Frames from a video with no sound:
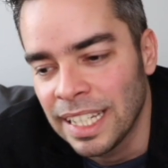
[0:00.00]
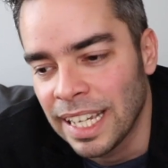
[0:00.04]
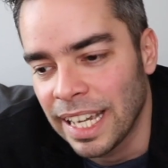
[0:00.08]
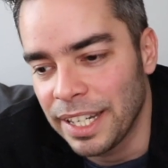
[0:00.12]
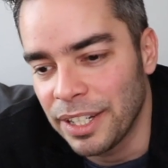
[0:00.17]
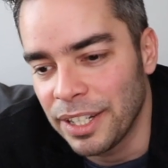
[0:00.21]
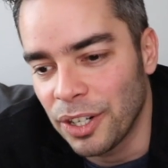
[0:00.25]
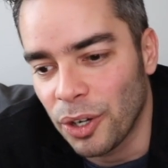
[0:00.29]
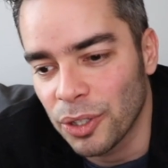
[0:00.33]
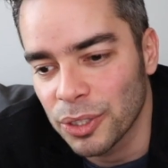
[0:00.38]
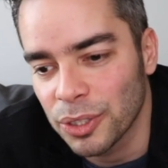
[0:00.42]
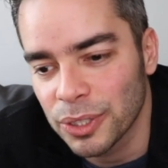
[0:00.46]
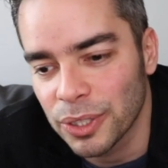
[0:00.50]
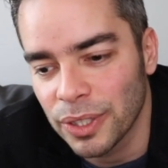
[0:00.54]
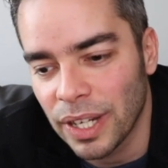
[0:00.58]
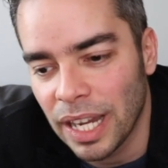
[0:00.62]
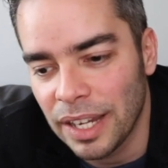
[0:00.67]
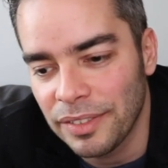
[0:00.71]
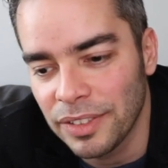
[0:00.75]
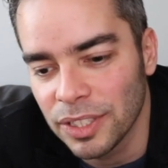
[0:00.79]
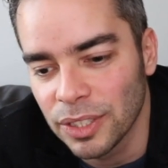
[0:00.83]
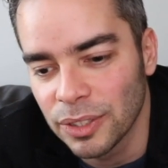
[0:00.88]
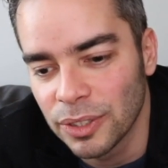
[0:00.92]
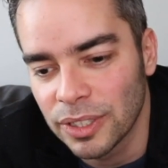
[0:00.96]
and also
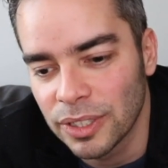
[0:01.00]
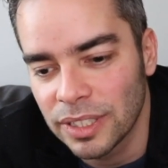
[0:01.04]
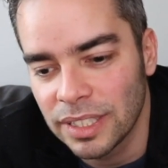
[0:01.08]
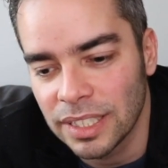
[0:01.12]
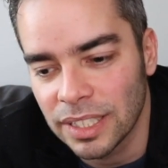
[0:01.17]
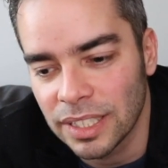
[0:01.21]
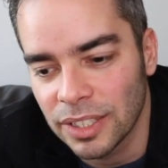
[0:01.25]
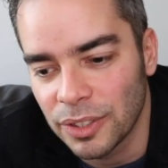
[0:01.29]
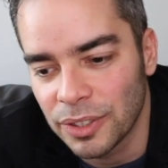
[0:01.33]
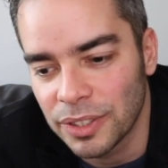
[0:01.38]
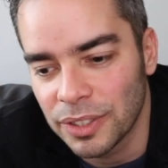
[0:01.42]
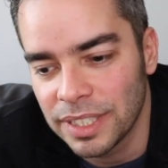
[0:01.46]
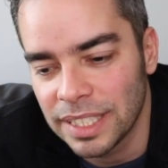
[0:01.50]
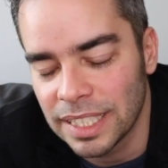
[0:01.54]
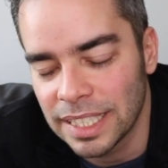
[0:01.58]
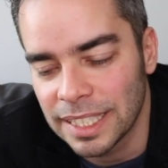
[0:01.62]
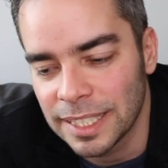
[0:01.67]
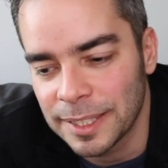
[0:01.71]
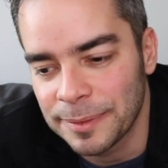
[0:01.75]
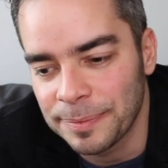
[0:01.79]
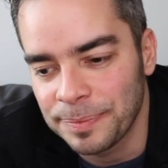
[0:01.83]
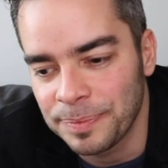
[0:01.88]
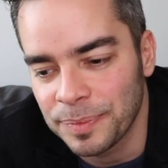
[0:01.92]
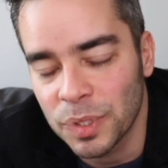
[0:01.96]
have a look on
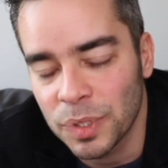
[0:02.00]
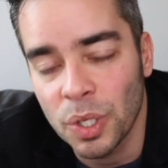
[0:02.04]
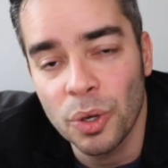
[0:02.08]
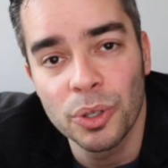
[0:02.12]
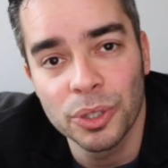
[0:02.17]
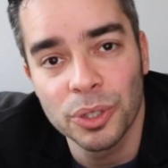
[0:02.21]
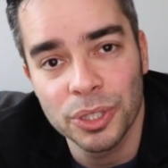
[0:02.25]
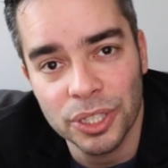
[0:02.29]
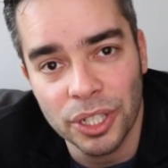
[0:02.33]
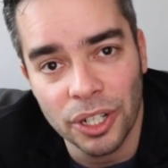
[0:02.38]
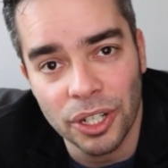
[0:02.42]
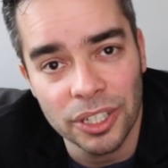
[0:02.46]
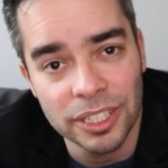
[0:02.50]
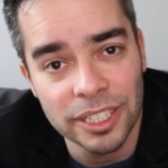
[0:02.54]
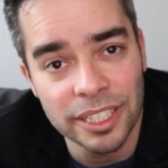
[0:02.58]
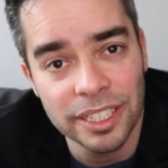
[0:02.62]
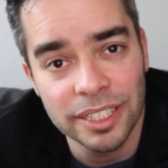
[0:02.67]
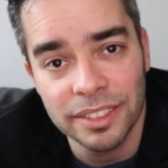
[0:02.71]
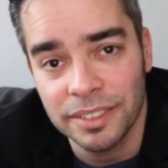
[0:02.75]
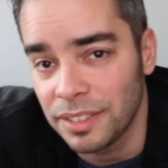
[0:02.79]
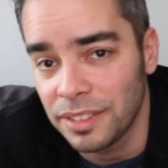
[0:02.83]
um, Google Scholar.